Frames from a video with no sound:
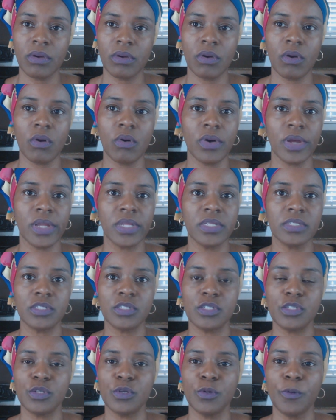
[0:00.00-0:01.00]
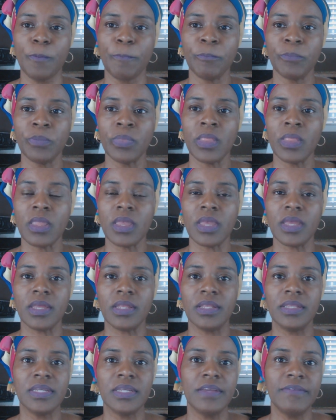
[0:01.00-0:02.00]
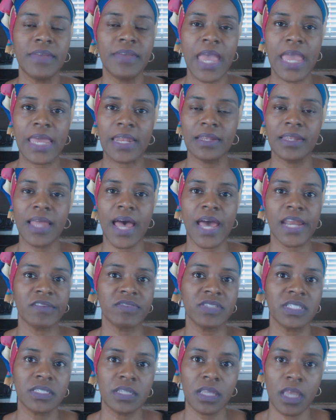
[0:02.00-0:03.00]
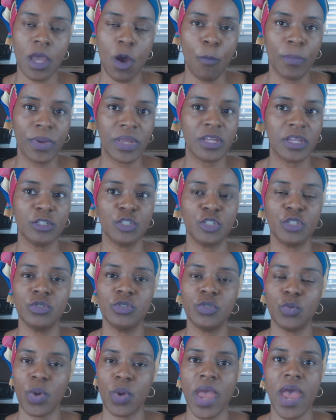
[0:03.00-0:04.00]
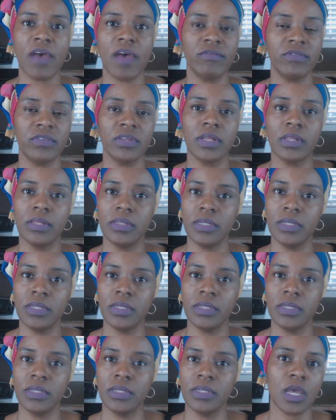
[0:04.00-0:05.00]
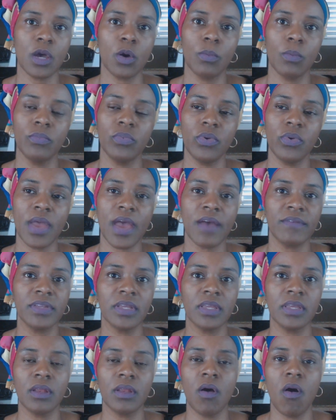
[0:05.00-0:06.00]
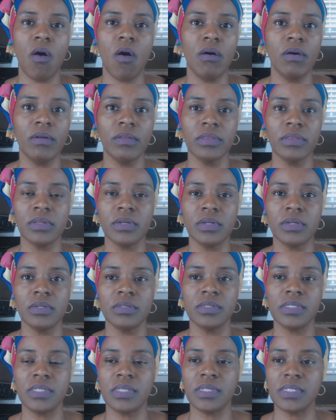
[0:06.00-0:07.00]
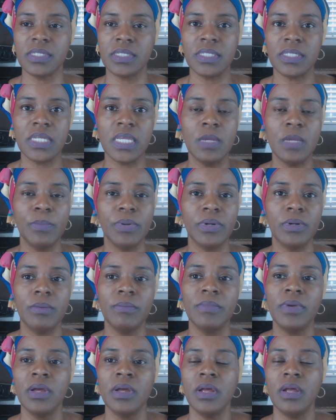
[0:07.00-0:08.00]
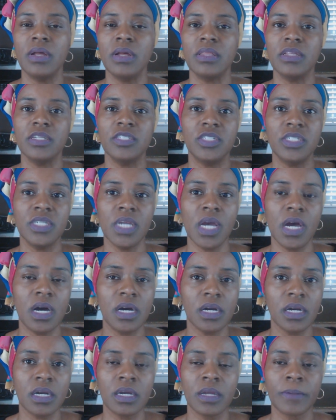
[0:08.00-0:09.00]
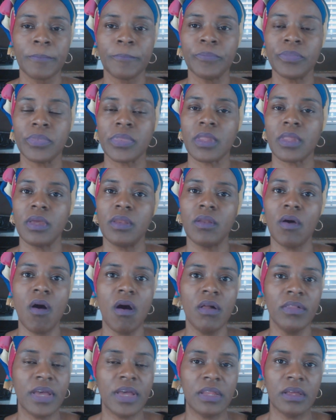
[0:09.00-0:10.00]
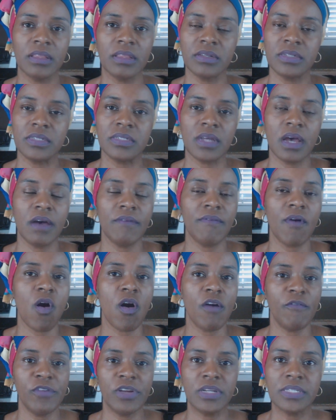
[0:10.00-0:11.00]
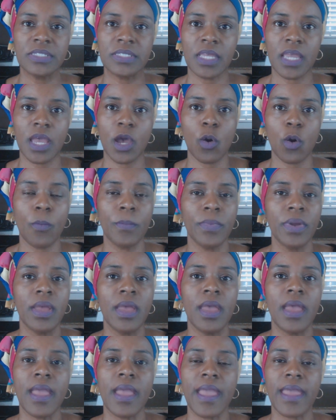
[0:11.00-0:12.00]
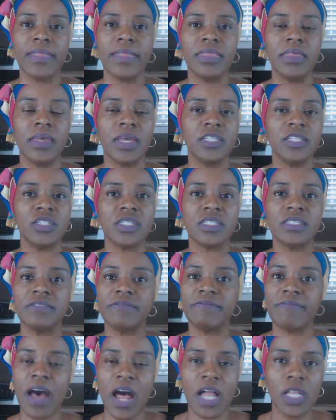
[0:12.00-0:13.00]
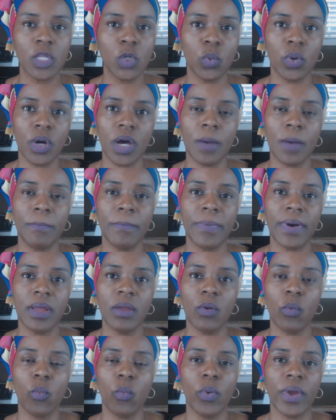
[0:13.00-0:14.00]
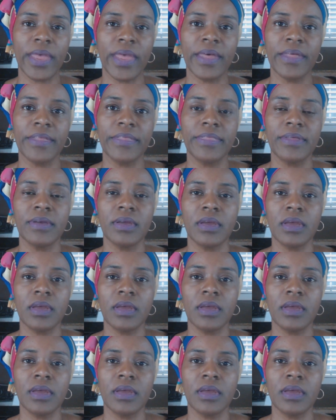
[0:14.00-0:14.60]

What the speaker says: you're going to alleviate a lot of scalp issues, you have to clean the scalp. You have to get all the sebum, the junk, and all that other stuff off your scalp. And then just follow up with